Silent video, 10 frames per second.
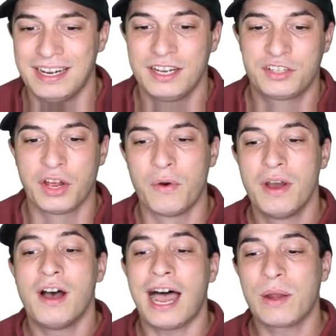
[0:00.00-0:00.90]
So
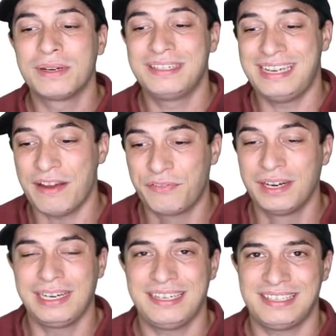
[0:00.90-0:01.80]
I would
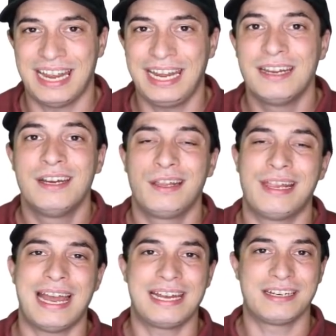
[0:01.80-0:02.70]
definitely say
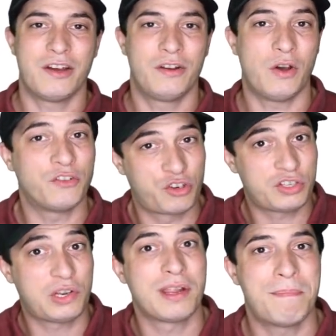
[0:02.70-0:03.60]
that just
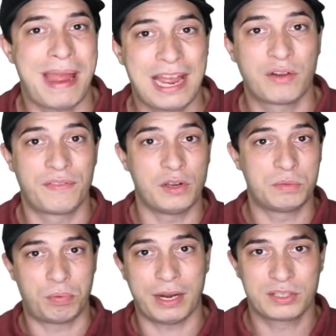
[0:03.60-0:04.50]
on the back of those
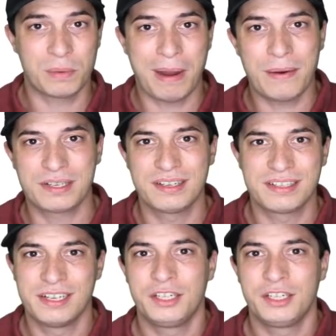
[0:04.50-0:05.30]
price comparisons,